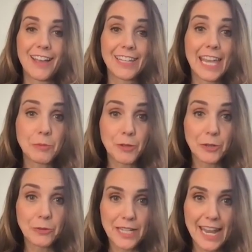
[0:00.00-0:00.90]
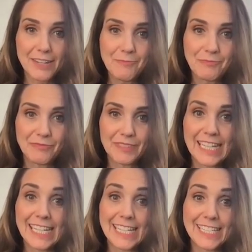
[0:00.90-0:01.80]
Gabriel René.
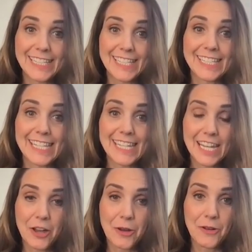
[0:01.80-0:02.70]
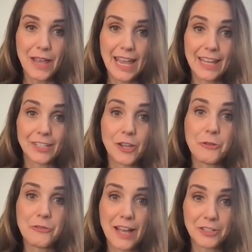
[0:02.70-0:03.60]
He is the CEO and
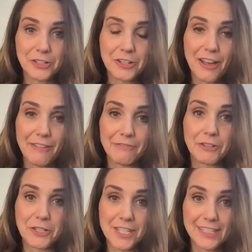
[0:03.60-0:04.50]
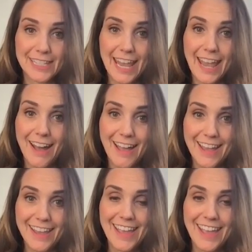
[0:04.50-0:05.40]
co-founder of VERSES
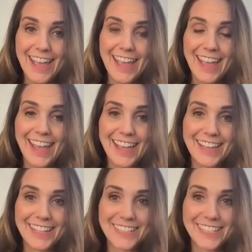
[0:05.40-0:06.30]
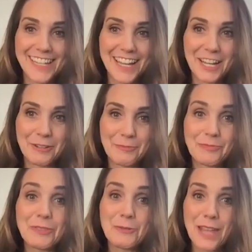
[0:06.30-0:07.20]
AI.
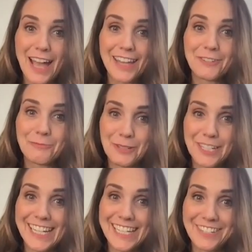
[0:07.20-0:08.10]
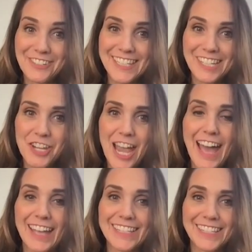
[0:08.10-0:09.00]
And we had a pretty interesting
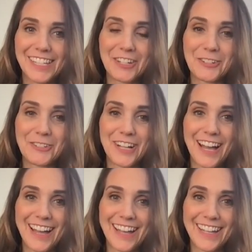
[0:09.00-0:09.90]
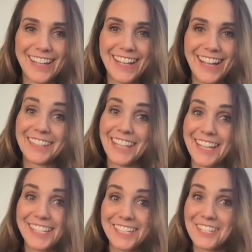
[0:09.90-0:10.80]
chat. So I'd
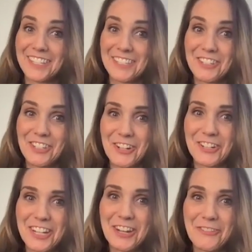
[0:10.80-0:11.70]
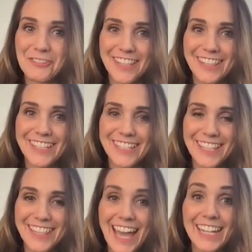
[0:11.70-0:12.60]
like to just turn it over
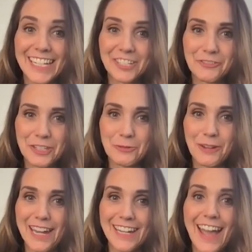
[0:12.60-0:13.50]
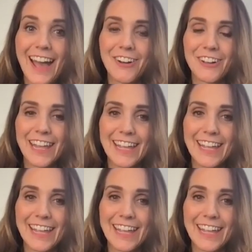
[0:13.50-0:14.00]
to that interview right now.